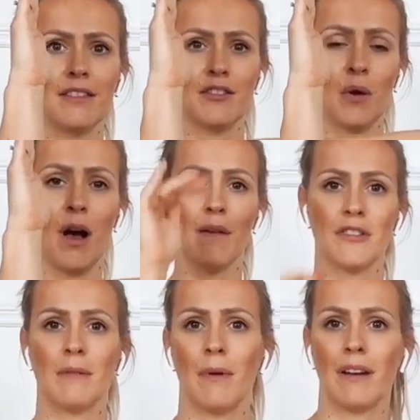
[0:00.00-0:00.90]
two halves
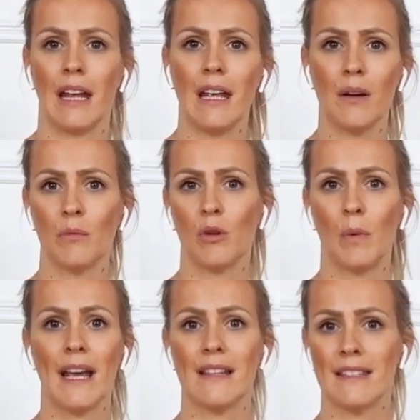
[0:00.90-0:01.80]
of the body will
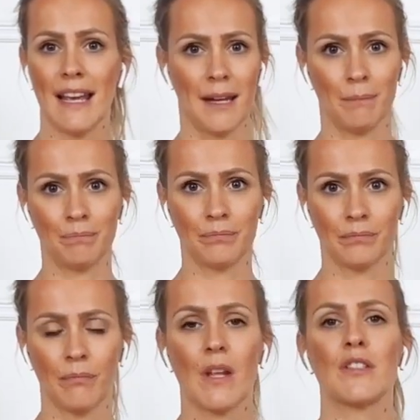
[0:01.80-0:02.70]
weigh the same.
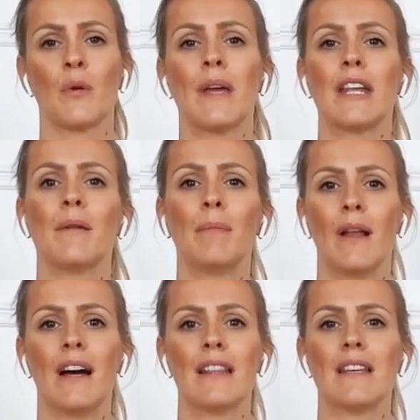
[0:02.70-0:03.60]
So we can
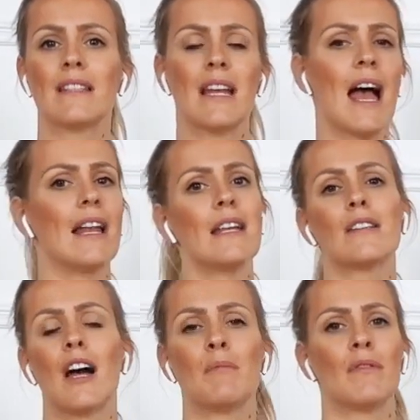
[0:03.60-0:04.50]
apply this to any
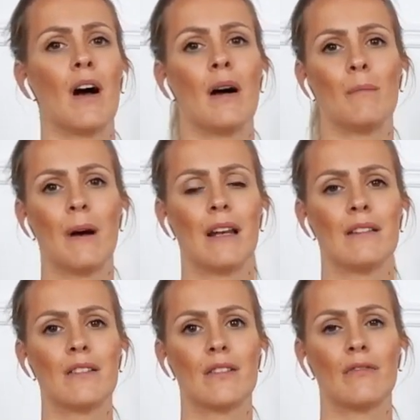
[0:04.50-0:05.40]
type of arm
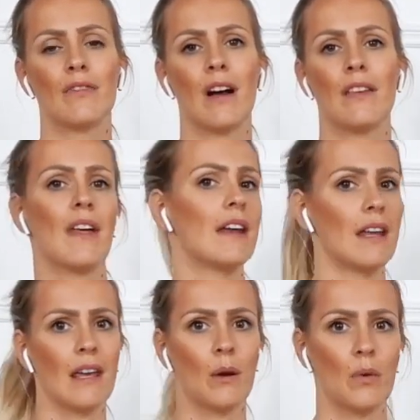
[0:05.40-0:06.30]
balance to find that
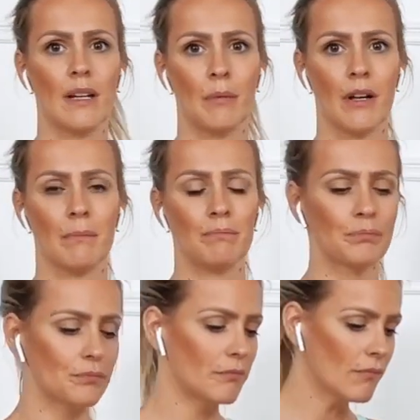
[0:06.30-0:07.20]
equilibrium.
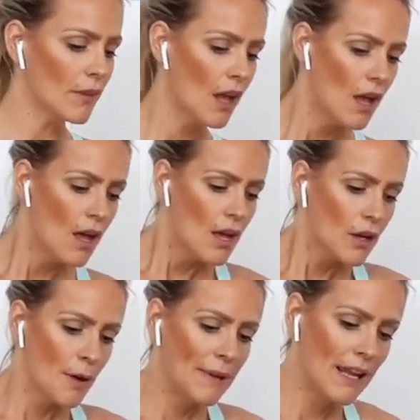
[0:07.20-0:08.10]

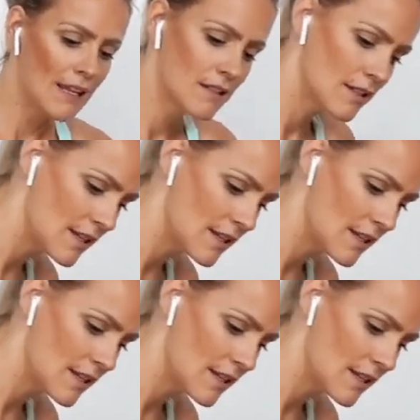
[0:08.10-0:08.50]
Coming into